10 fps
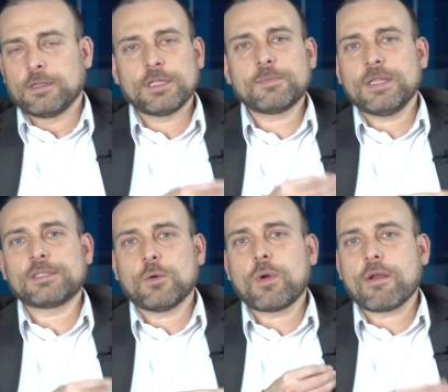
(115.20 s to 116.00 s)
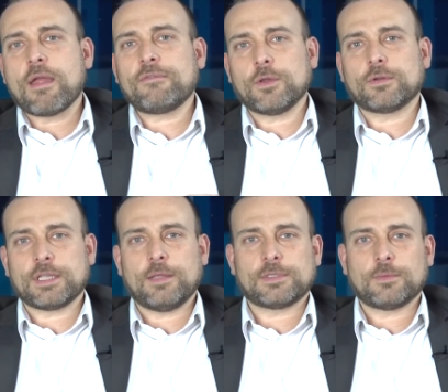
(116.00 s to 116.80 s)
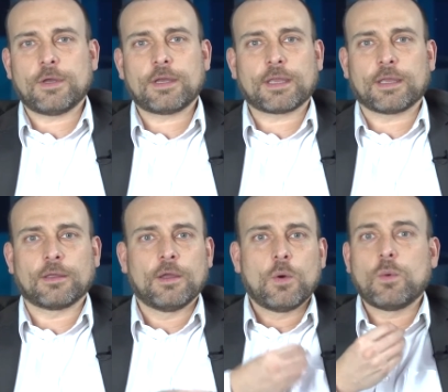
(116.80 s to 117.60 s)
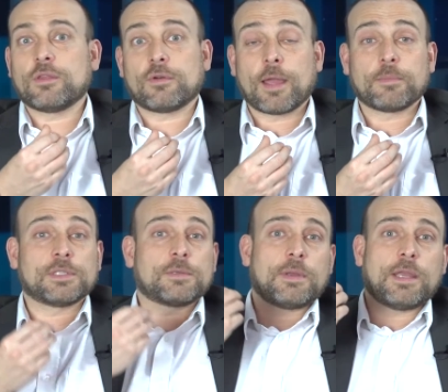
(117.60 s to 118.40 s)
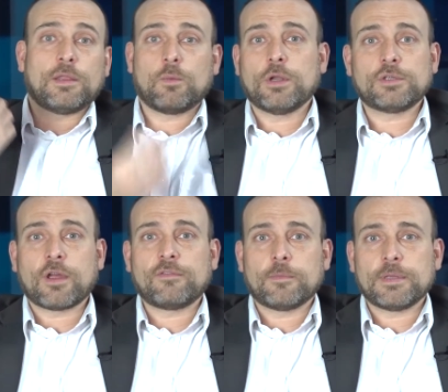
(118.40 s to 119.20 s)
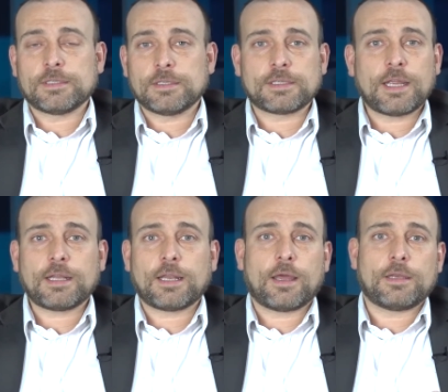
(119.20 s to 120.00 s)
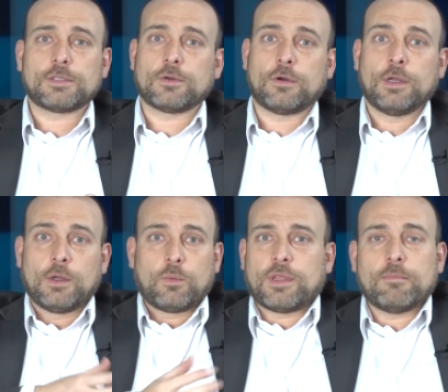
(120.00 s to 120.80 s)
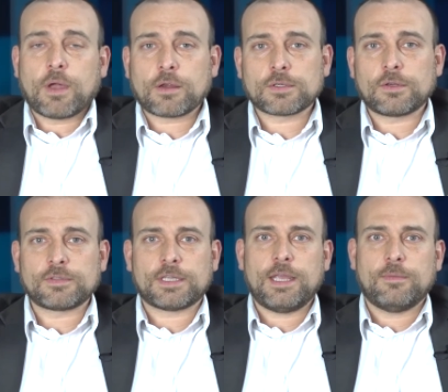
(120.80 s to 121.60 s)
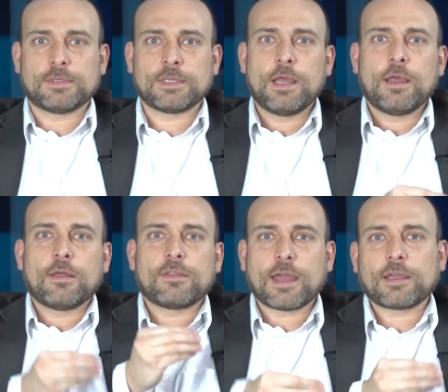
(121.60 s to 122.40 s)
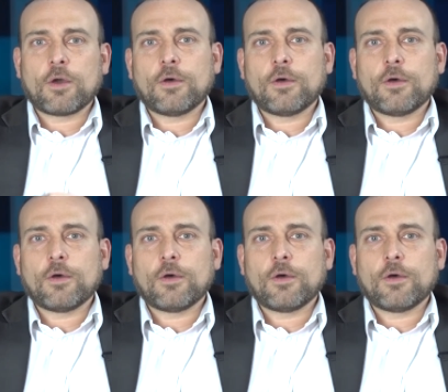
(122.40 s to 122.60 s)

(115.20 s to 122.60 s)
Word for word: This means that wherever your teams are working, whether it happens to be in the OneDrive for Business Sync client or within Microsoft Teams, that